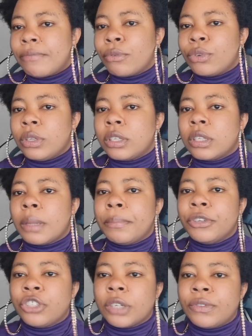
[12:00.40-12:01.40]
for this
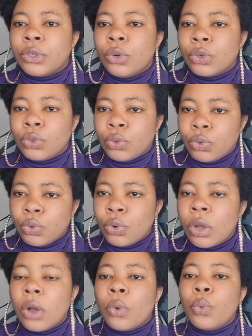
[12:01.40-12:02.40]
Beschäftigung
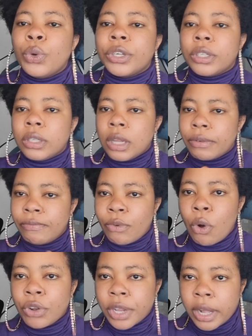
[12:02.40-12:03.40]
DUDU, which the
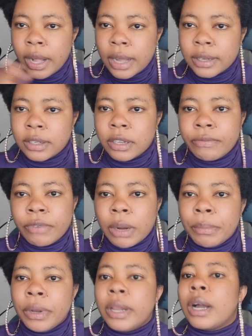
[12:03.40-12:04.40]
ganze
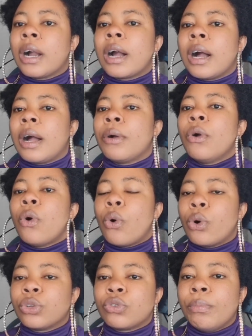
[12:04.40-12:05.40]
familie can
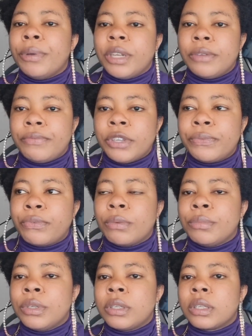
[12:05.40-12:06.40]
also benefit
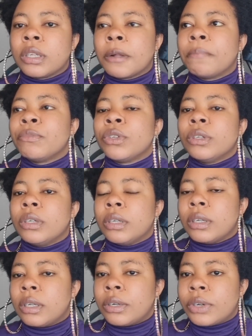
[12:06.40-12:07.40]
from this
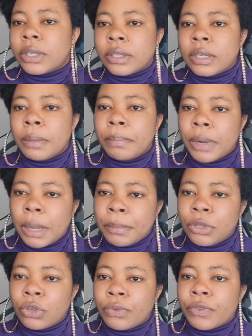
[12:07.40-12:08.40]
resident
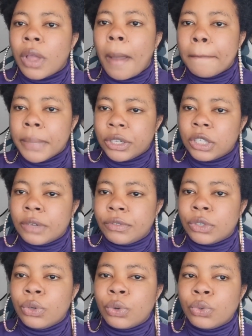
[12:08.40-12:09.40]
permit of
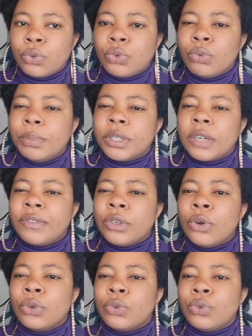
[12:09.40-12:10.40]
Beschäftigung DUDU.
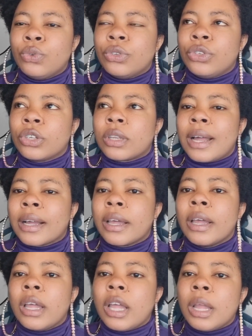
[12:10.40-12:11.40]
Beschäftigung DUDU is just like
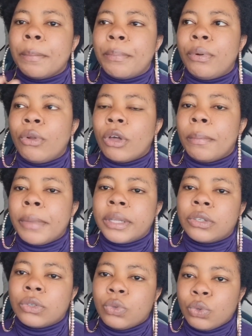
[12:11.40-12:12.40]

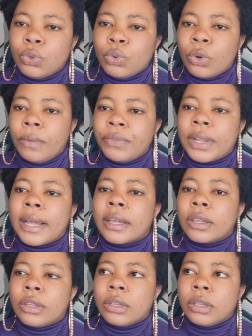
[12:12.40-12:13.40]
employment DUDU,
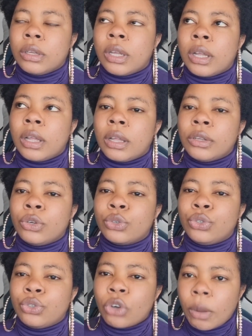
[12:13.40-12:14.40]
like
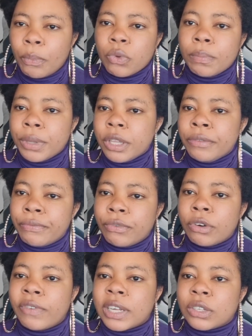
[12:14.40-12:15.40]
your job will be
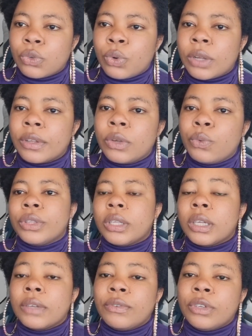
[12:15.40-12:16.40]
involved as well.
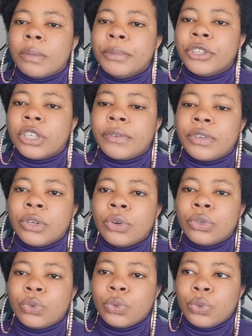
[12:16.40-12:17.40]
They give you the
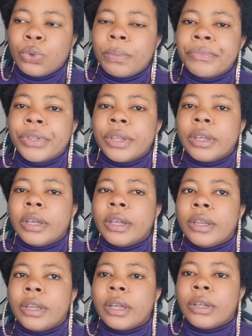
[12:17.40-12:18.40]
Beschäftigung DUDU,
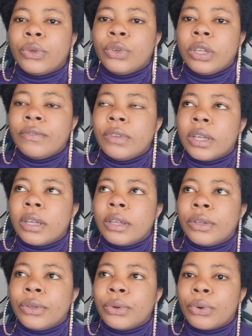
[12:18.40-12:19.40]
and you give
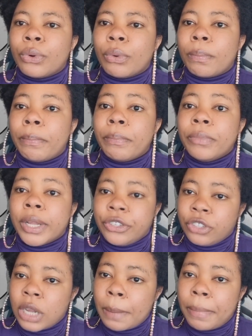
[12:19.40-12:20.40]
them your
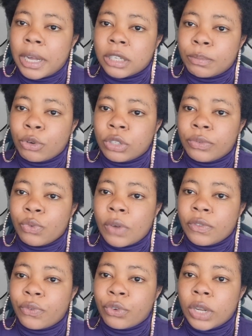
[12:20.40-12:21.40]
Nigeria passport if you
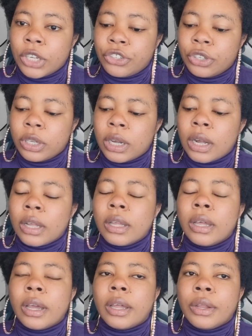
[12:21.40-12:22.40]
are for Nigeria,
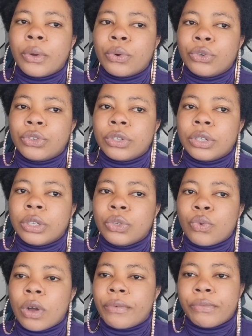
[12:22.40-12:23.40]
any country
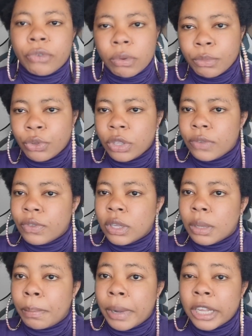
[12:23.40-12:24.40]
you are from, you give them
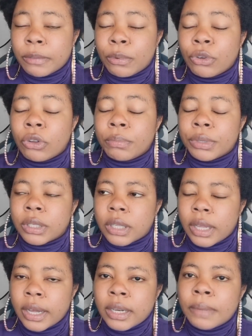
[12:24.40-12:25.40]
the passport. Don't be
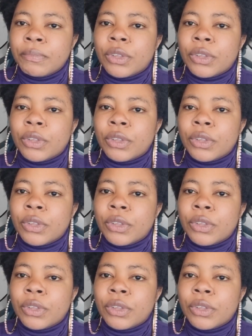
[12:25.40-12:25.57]
scared.